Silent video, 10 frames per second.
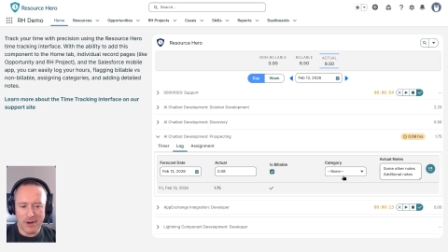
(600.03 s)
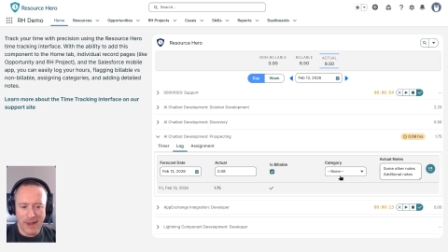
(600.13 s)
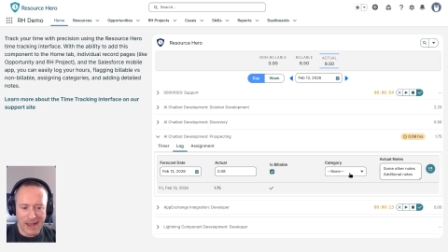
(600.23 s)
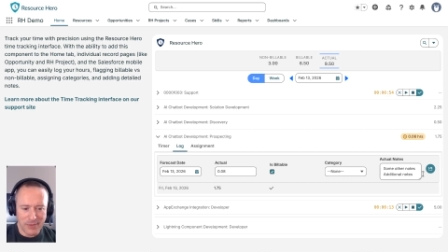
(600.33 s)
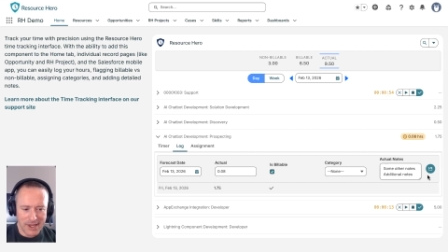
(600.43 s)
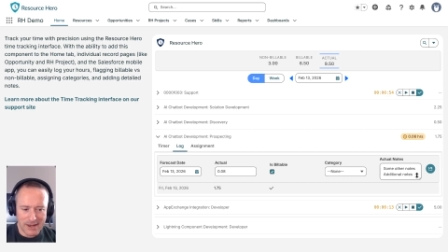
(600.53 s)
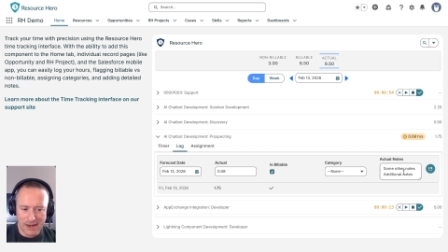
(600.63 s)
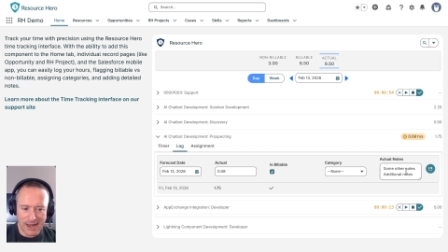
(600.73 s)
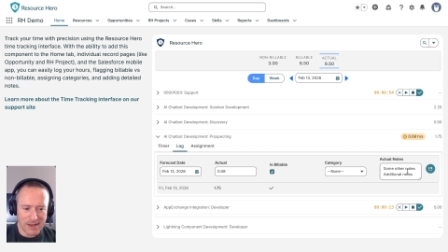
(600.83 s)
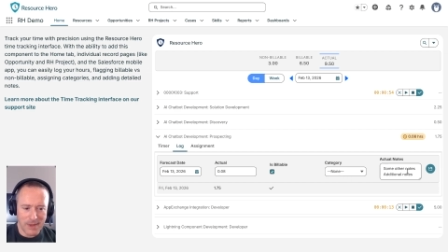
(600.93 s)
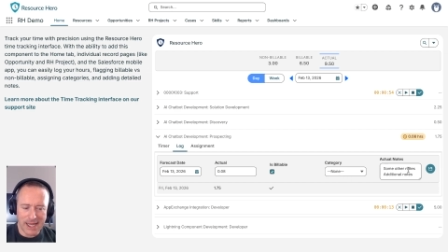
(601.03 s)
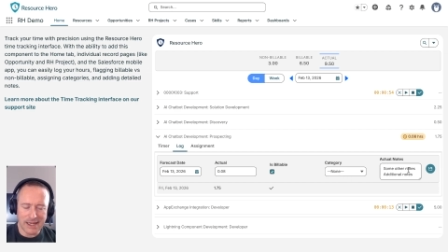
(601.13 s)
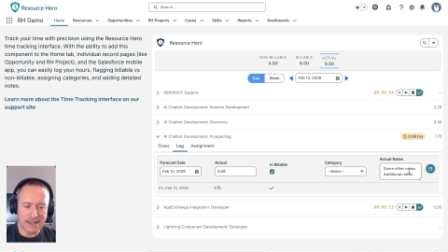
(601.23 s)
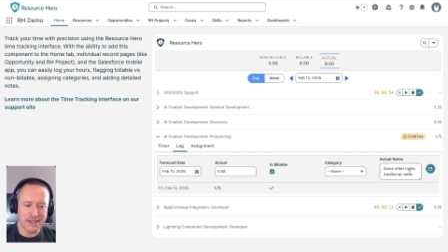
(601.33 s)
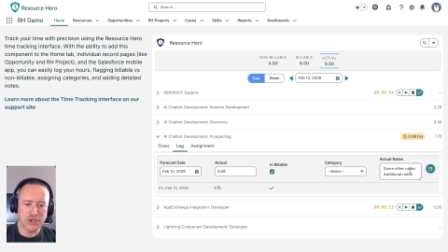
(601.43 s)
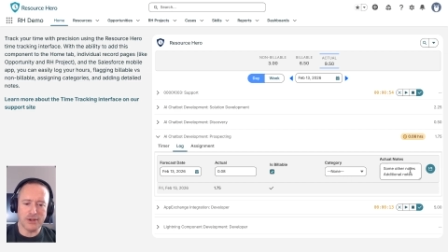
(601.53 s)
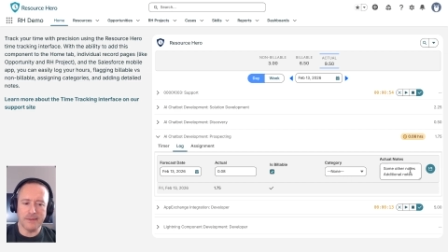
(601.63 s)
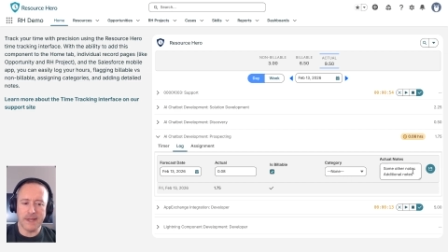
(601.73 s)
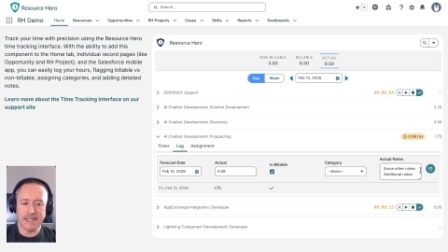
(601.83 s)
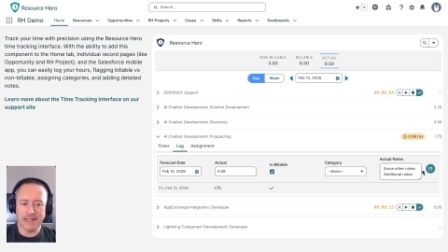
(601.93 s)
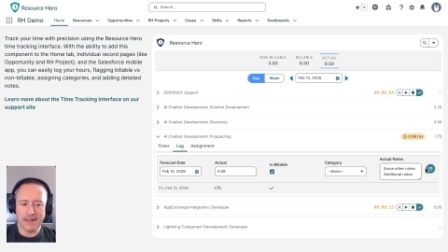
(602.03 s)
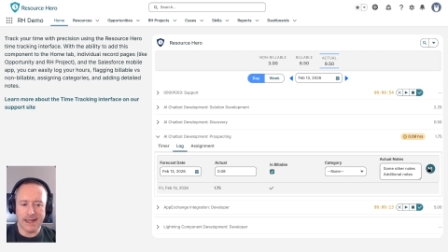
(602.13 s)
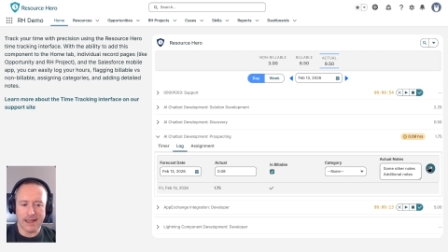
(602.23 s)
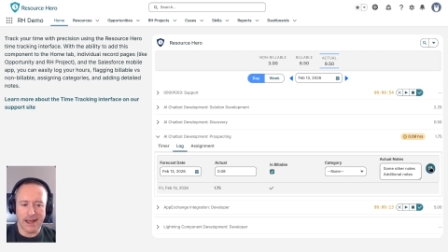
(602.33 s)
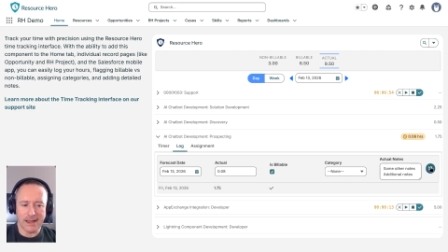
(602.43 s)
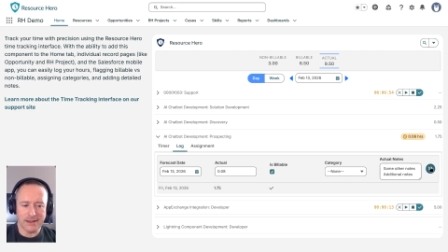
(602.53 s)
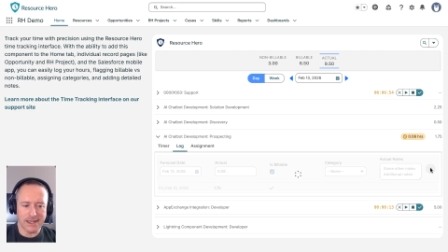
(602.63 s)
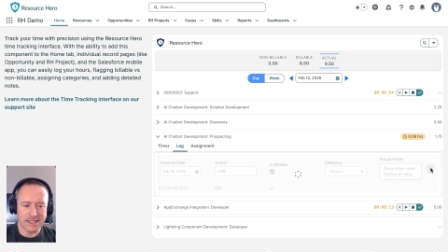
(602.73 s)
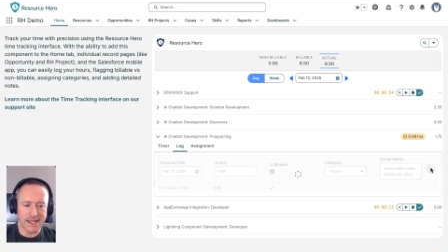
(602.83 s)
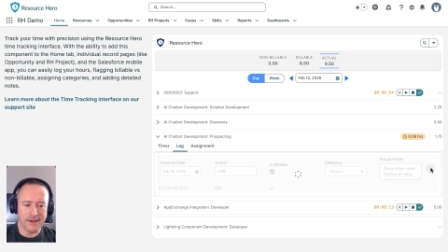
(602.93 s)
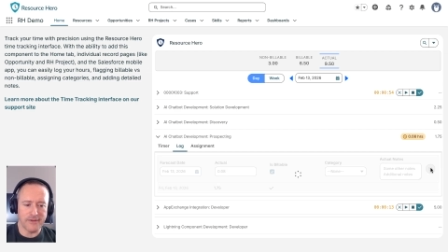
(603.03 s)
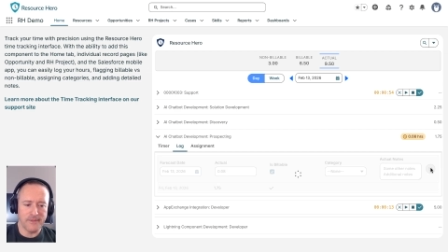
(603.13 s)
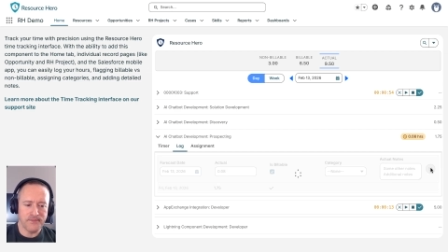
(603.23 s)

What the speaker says: I'm happy and I can make any additional updates I like, I click save.